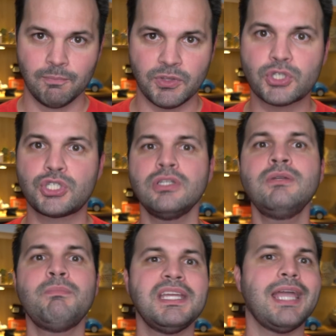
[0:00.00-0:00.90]
There
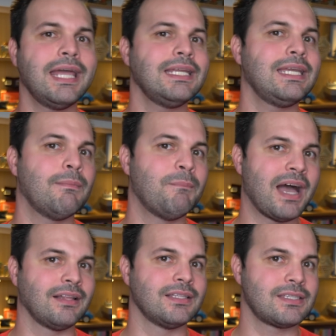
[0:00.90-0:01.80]
shouldn't be any
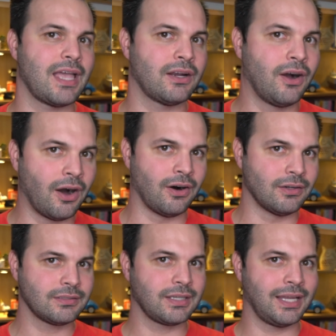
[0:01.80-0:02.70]
imbalance at
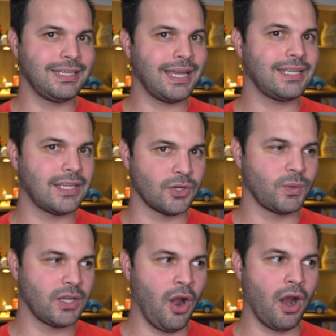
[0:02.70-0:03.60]
all, and yet here
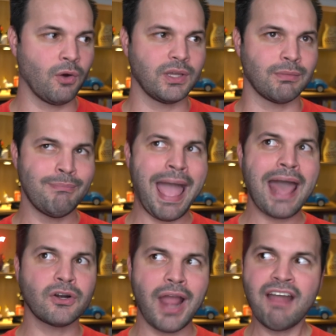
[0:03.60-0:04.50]
we are with
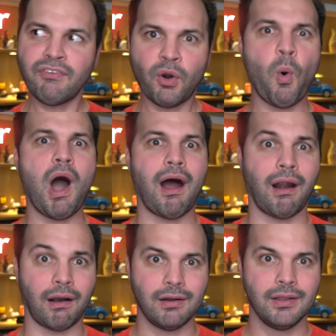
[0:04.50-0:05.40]
matter
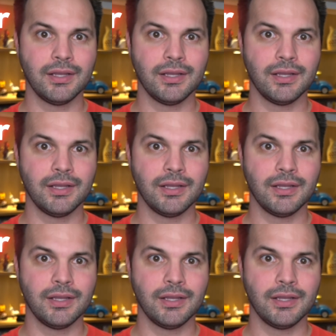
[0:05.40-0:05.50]
everywhere.